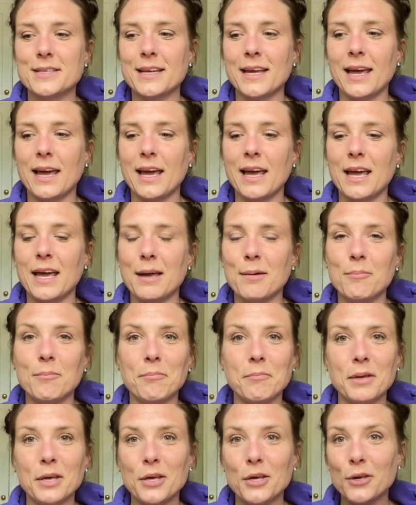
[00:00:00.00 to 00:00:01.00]
a
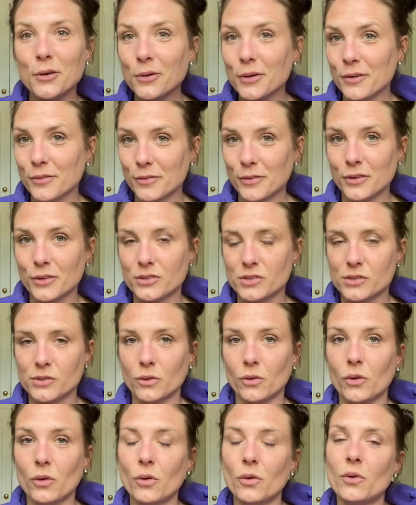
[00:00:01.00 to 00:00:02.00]
beautiful
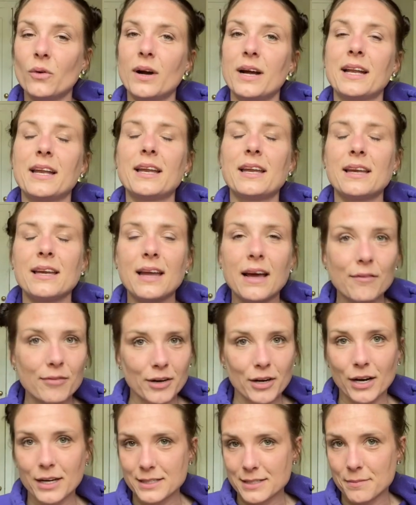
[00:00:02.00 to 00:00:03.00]
soul who I never
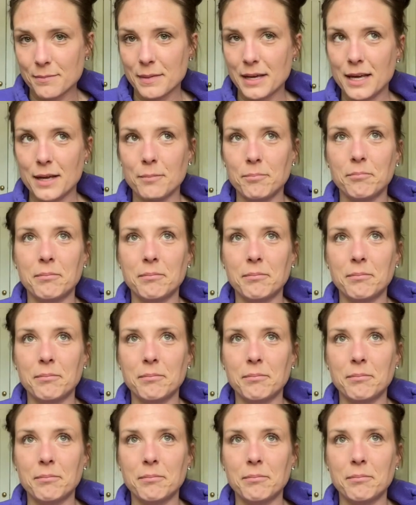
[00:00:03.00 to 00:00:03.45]
got to meet,